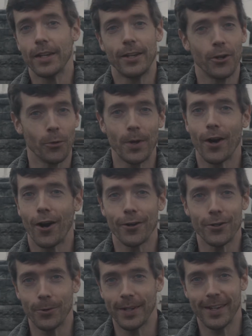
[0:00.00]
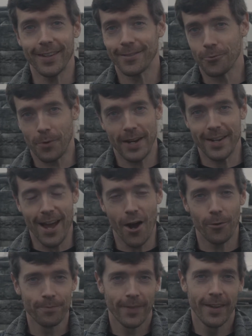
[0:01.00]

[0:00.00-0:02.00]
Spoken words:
Here we are doing it right now.